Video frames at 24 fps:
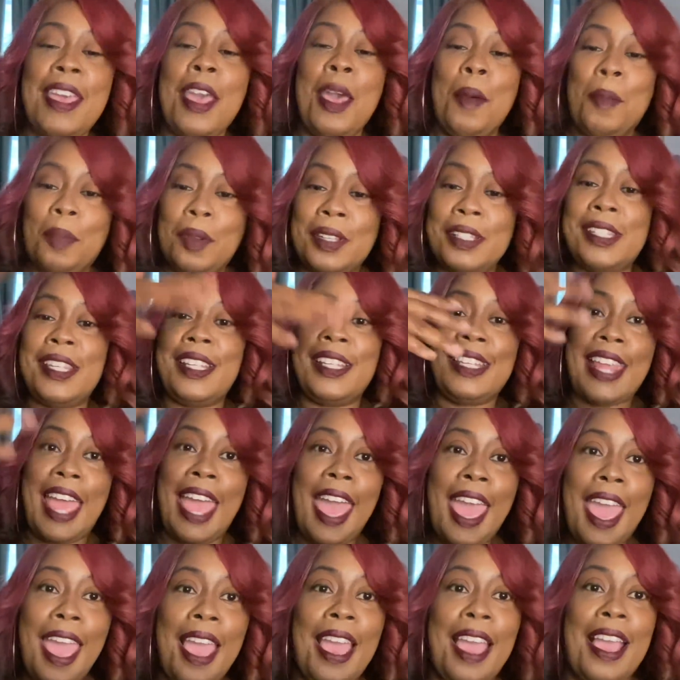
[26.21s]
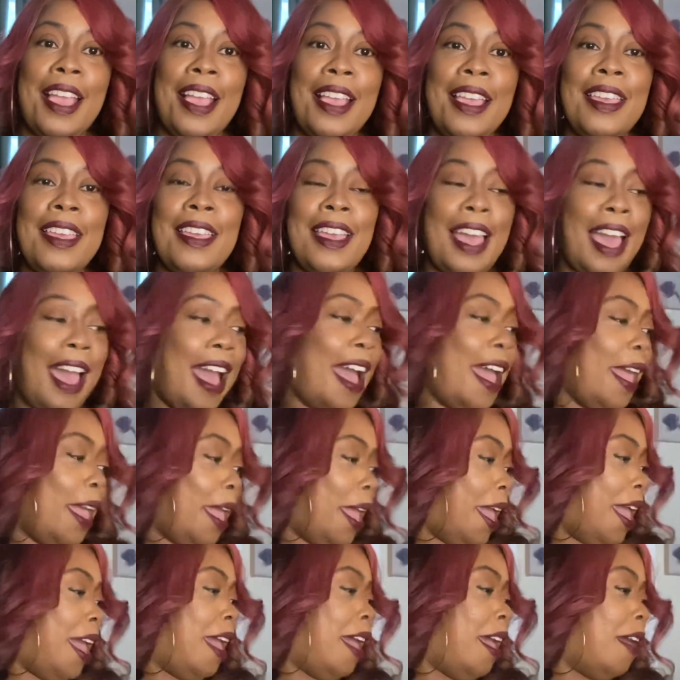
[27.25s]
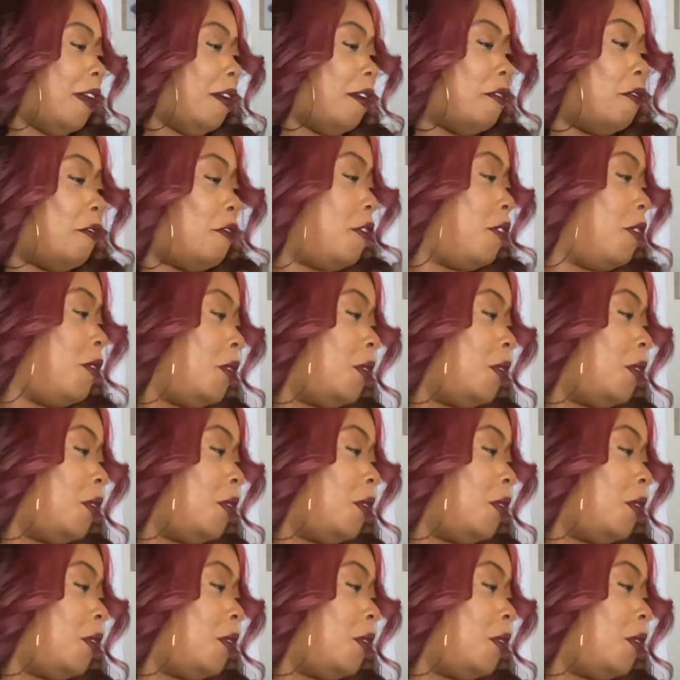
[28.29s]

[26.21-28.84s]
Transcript: But today I have